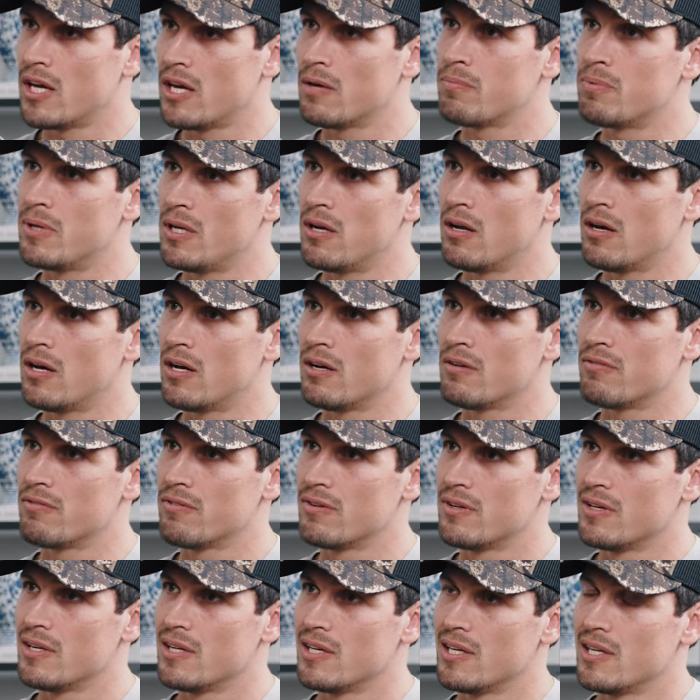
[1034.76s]
yeah. a happy
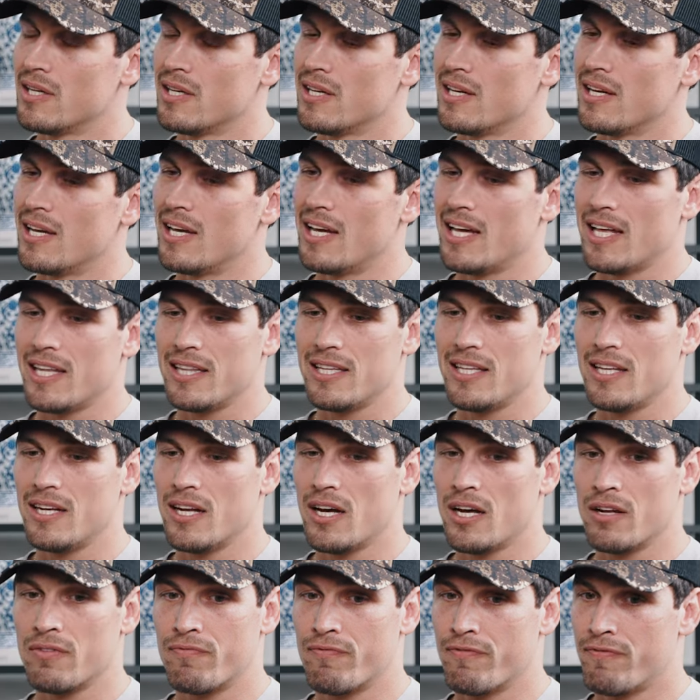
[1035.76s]
life. Yeah. And
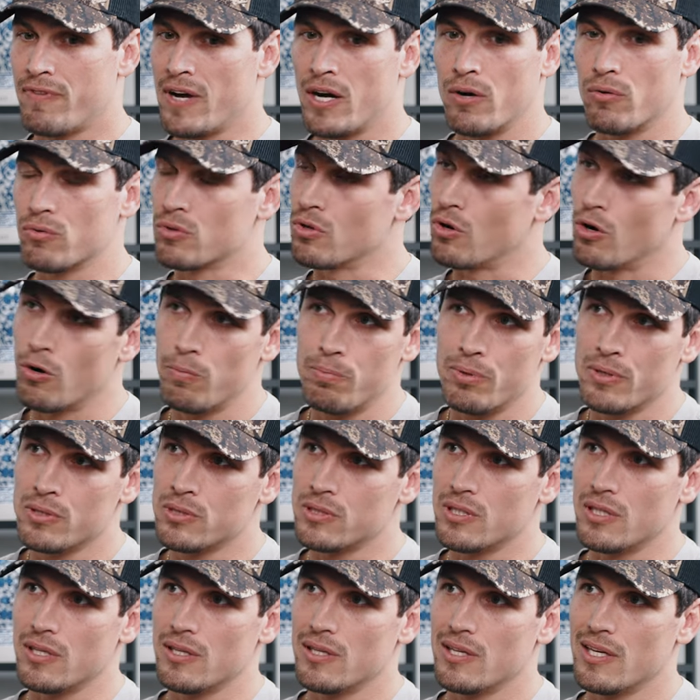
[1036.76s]
then I felt the
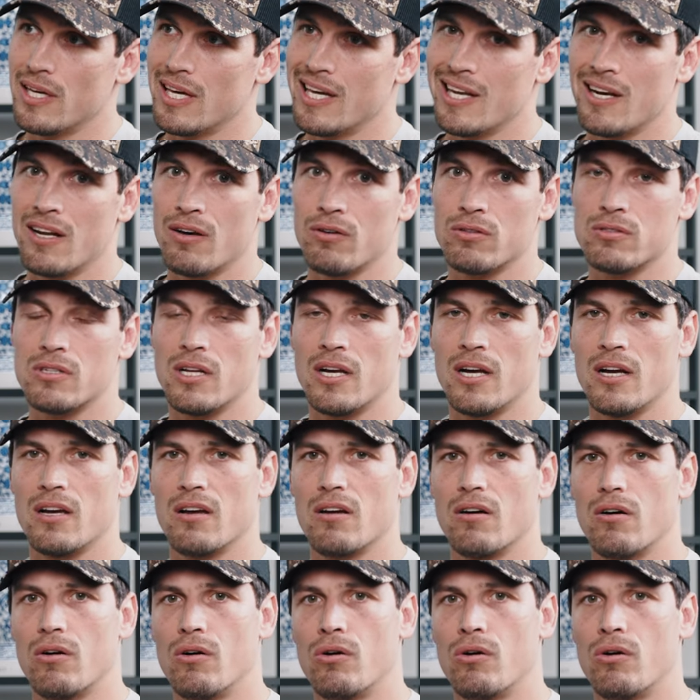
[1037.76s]
opposite, and I was like,